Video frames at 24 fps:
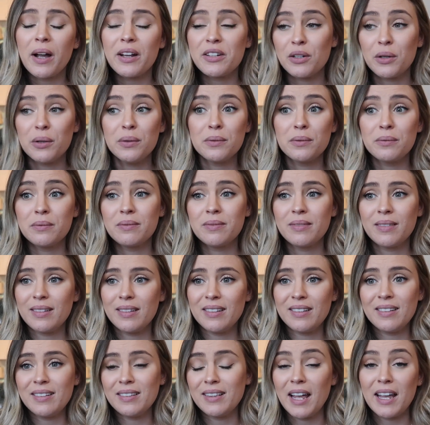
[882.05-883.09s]
I don't
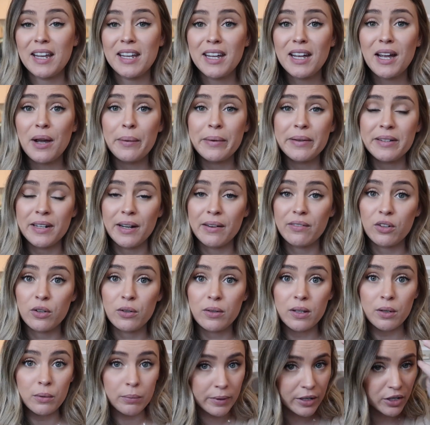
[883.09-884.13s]
like it. I would never
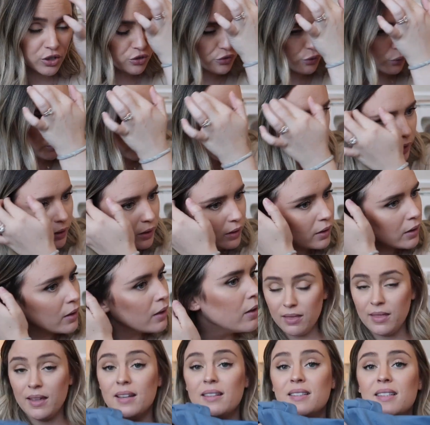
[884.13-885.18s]
really reach for it.
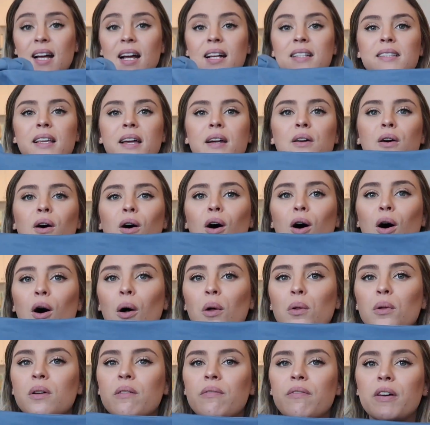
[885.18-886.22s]
This has like
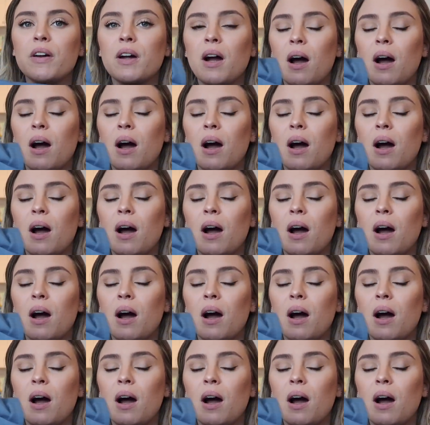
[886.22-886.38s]
all of the